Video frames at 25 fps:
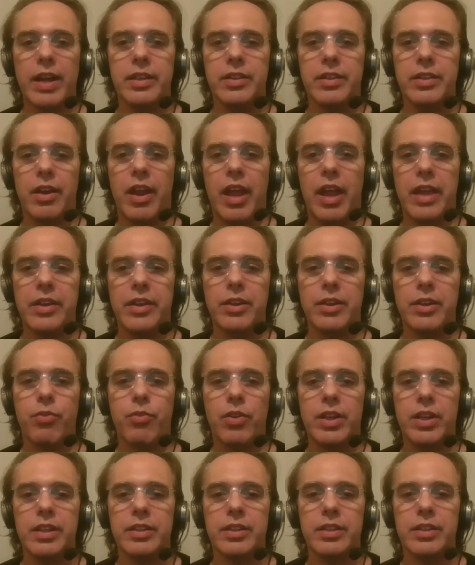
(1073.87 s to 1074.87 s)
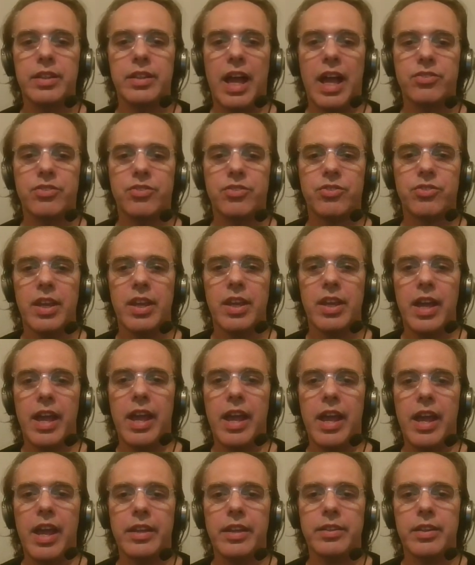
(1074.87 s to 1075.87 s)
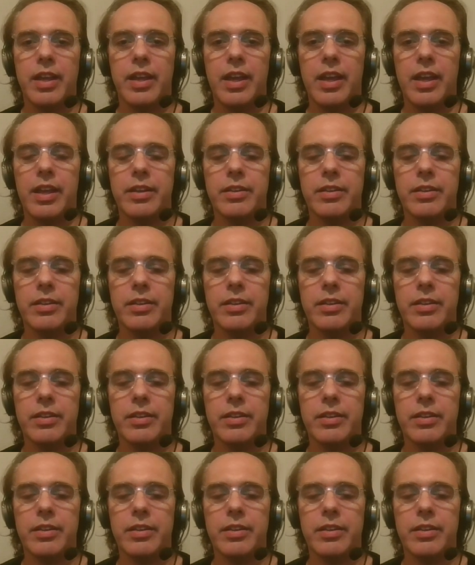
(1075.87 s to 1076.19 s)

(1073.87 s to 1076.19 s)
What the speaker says: And it really touch and